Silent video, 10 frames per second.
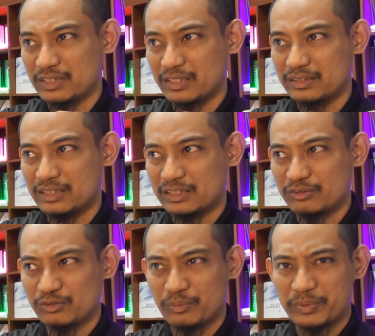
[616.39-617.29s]
and they
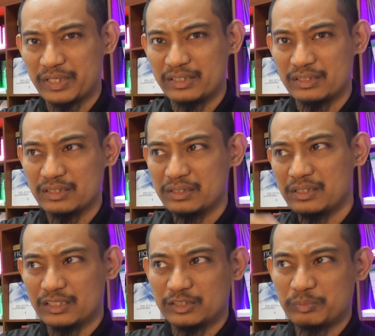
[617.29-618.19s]
cannot comprehend
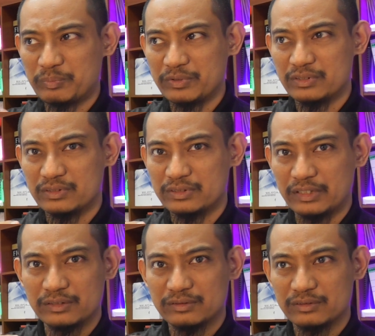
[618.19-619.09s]
other people that